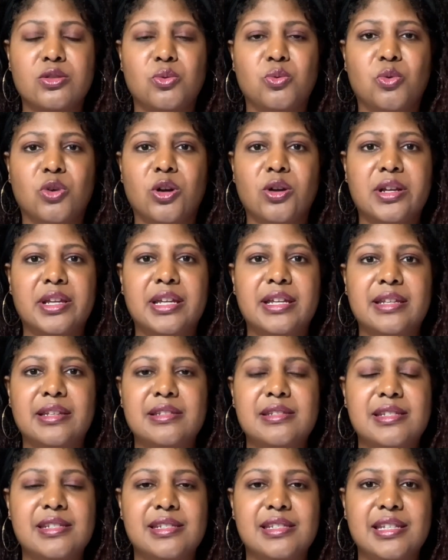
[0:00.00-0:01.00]
working
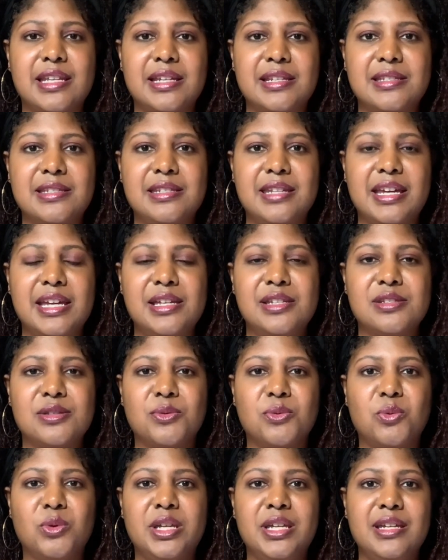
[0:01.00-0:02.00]
6 days
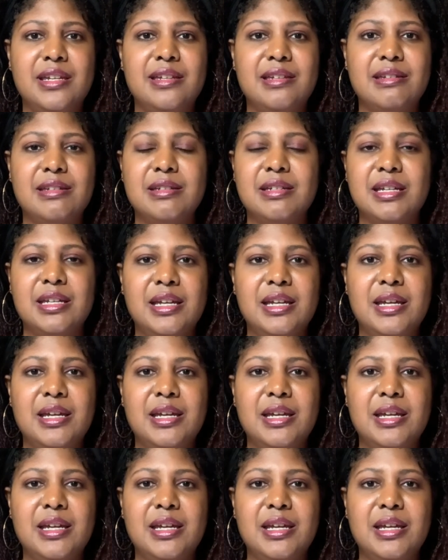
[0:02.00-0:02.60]
a week,